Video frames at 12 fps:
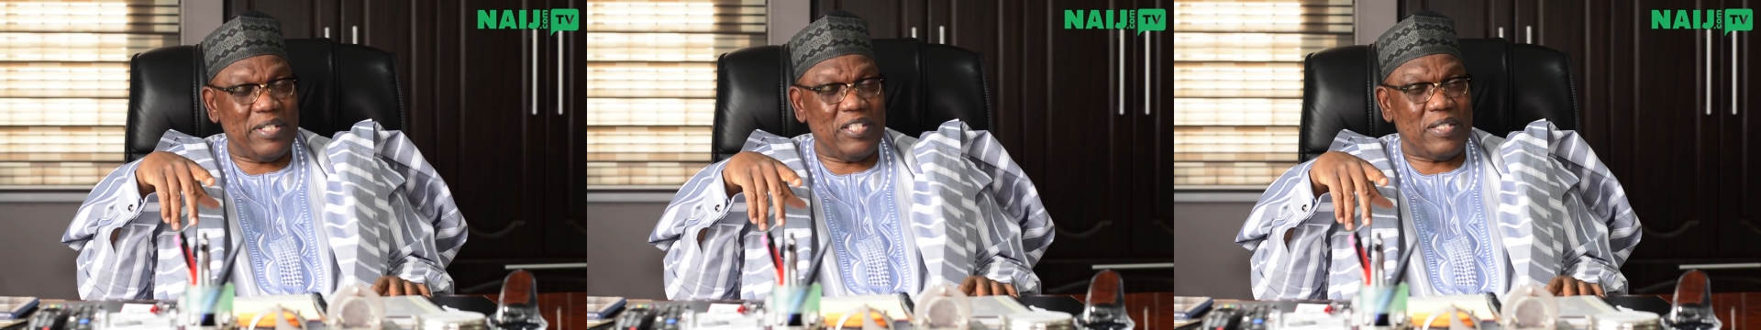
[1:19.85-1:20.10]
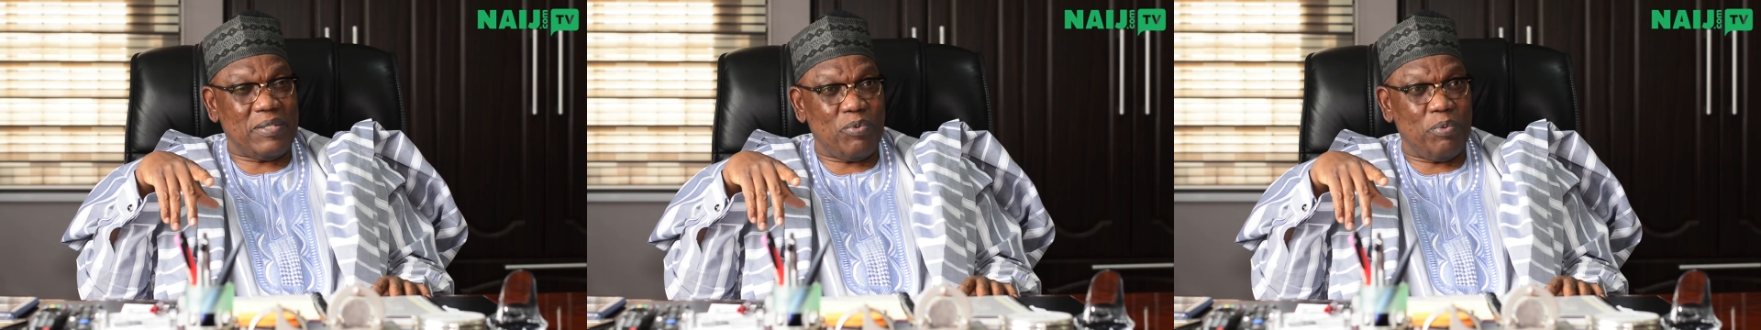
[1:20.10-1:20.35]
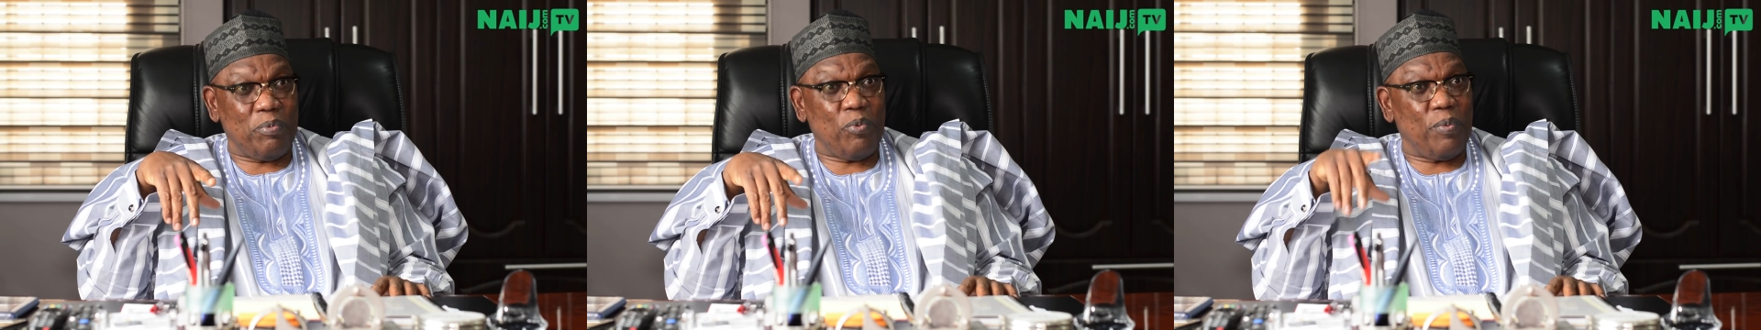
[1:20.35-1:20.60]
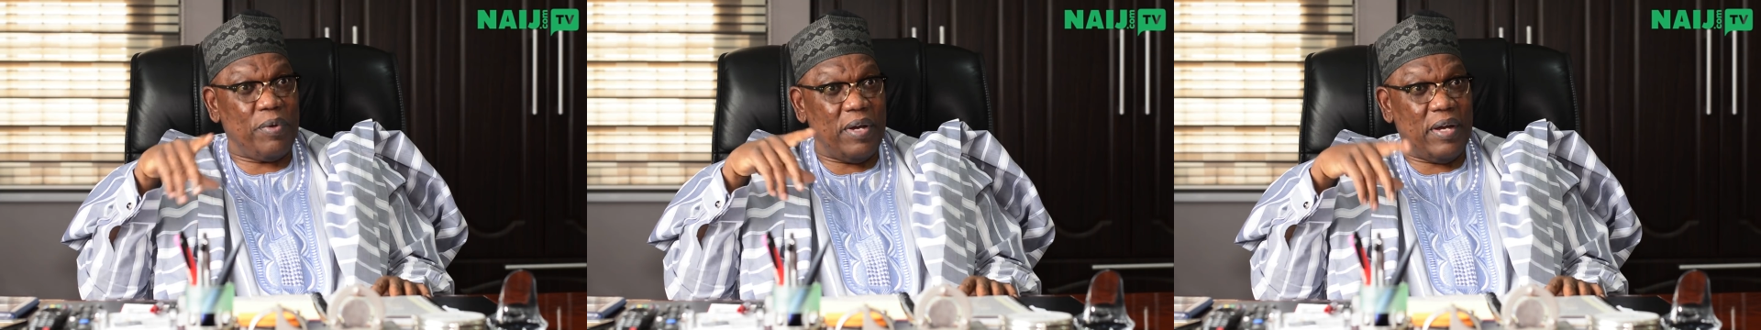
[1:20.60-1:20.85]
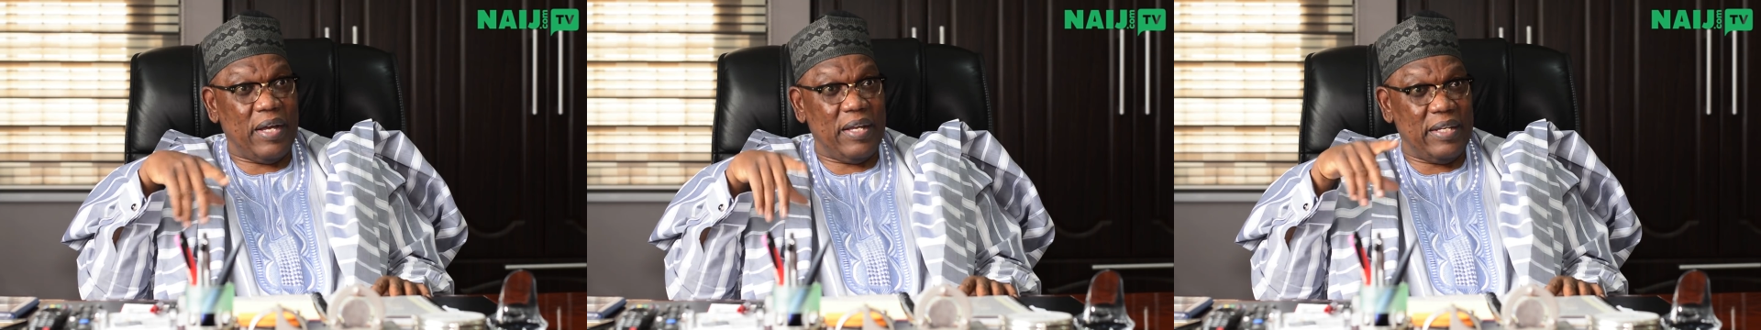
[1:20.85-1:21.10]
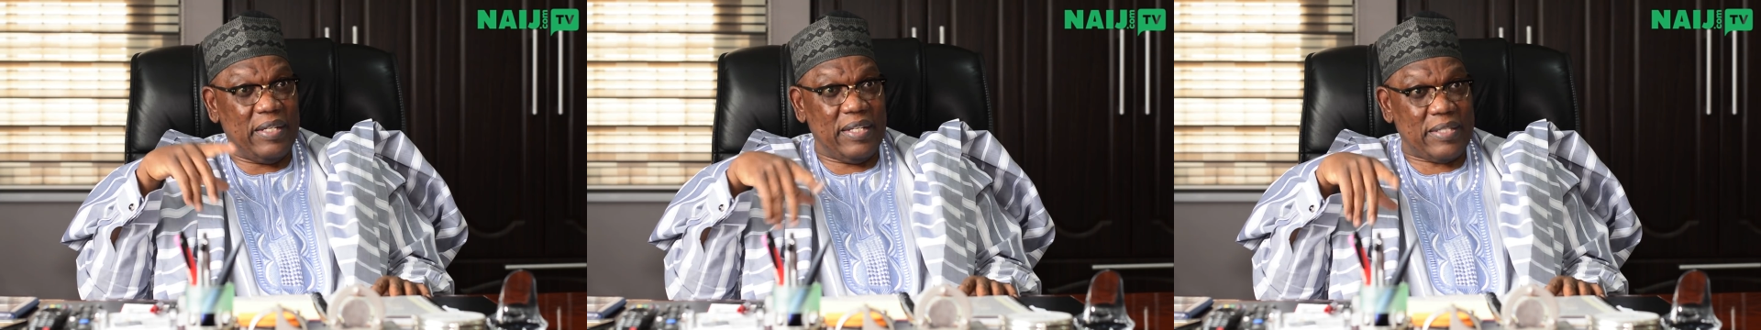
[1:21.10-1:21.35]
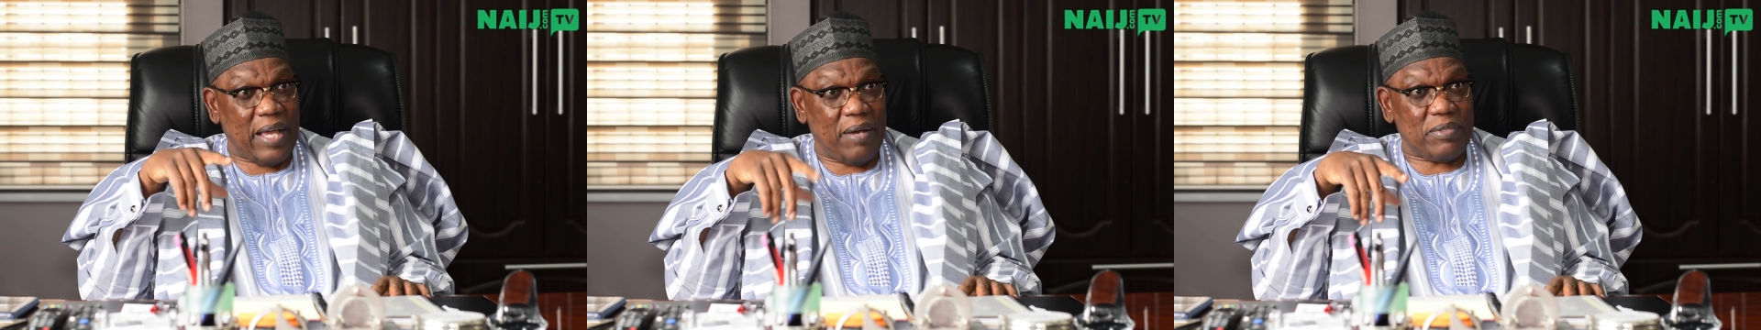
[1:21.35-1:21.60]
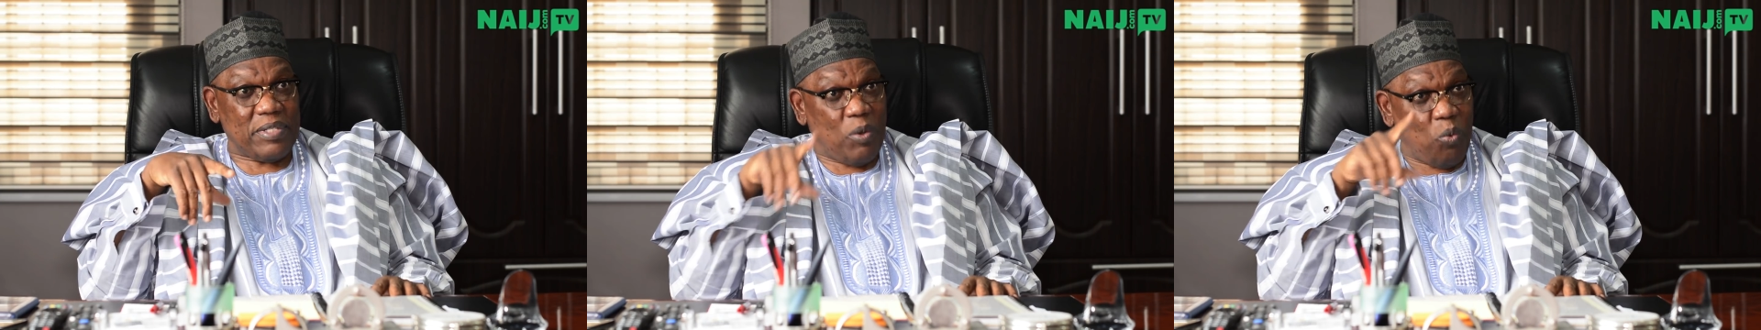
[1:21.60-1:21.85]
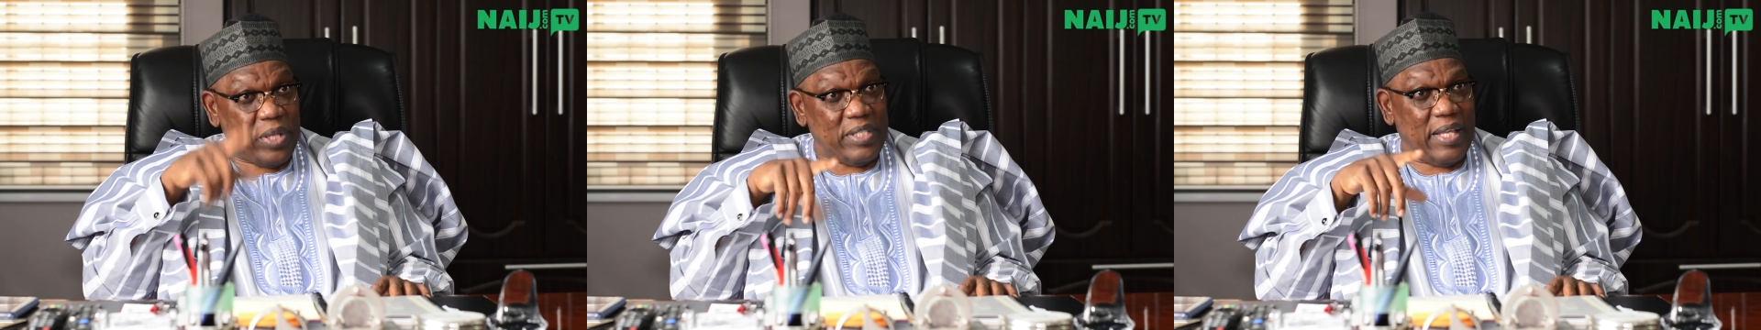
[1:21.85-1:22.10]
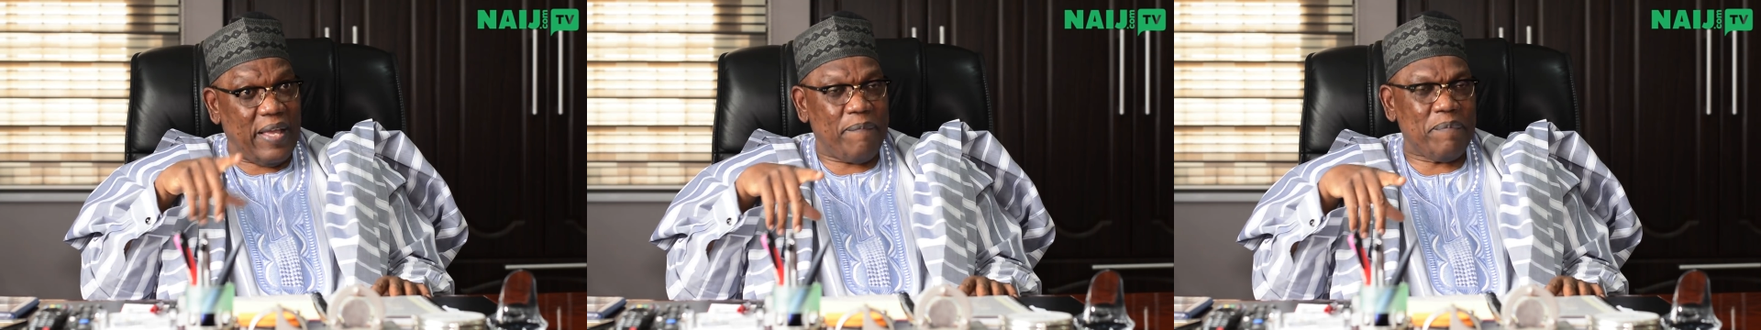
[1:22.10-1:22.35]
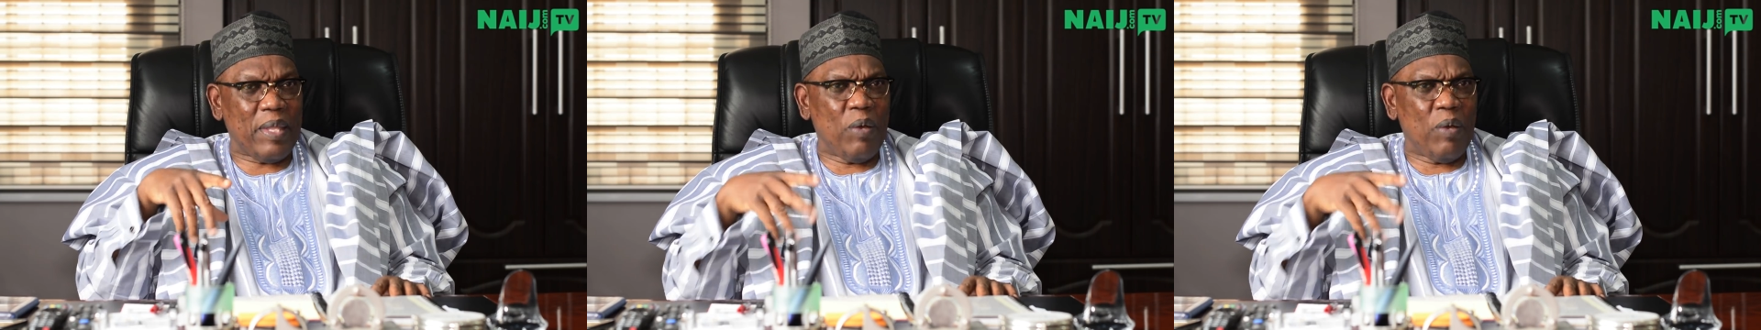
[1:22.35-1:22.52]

in his room, in his house. He said, wait there.